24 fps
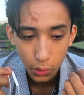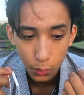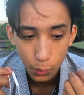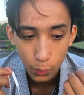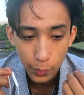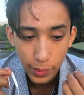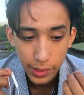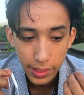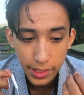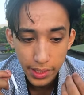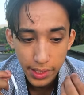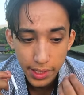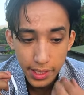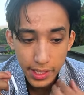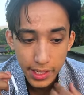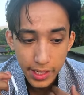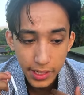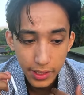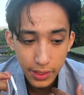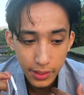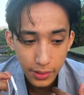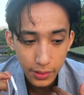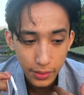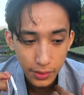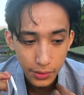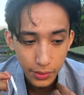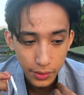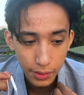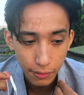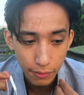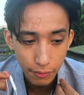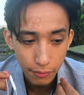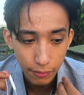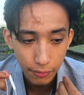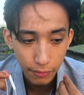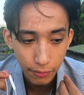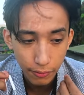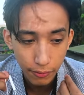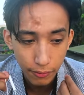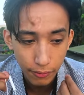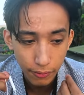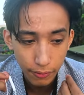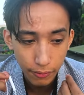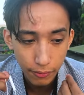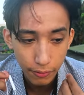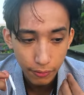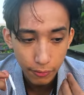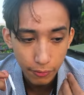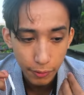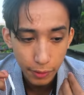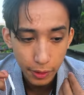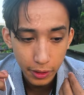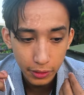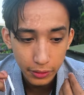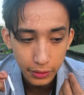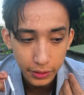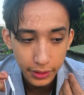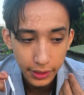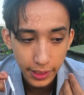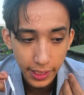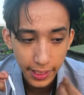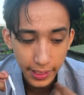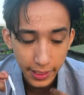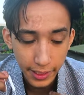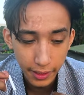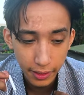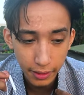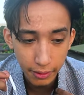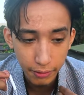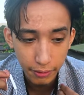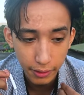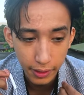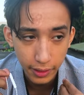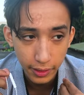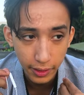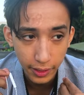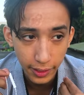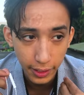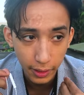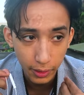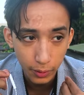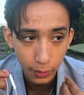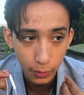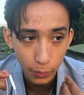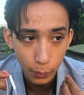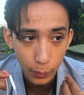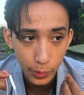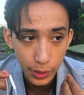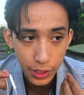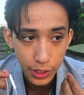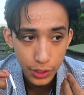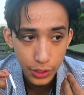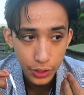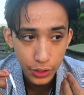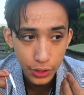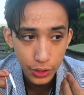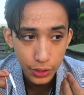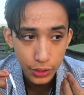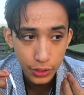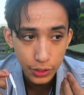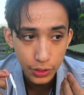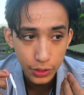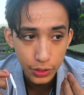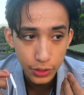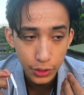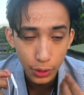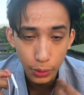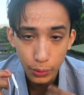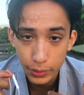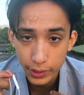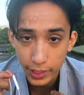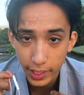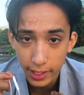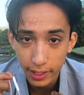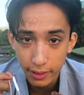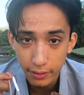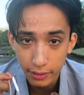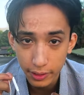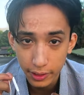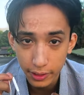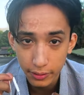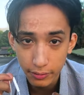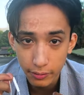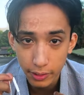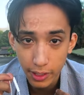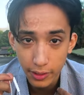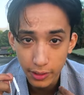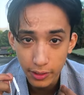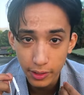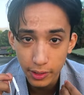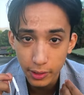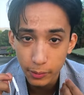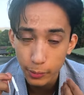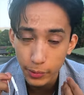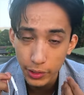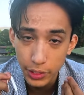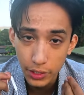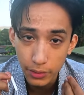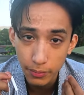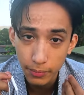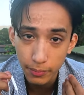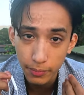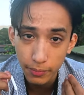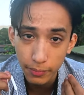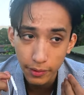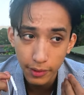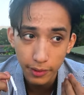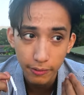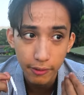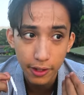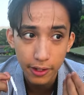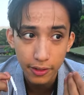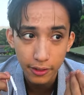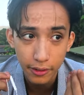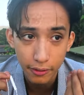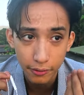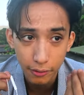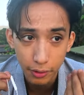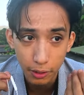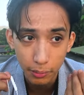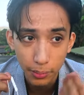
we need to feel negative and like we don't have it rather than we rather than feel